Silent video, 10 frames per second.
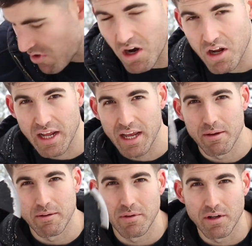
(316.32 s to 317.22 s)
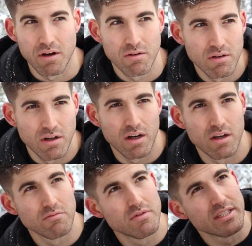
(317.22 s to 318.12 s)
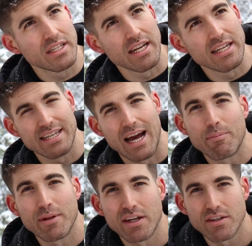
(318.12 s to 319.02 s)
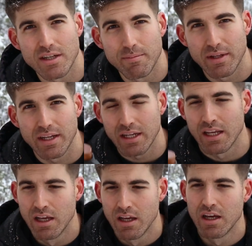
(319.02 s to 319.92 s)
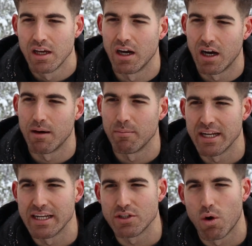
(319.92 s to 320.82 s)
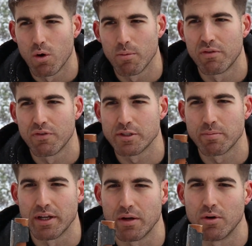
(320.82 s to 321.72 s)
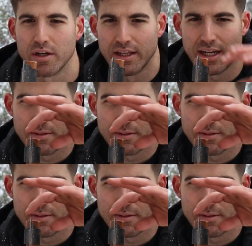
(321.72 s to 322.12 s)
on a, you know, a skinny sapling or something, but it is horrible for splitting wood, and that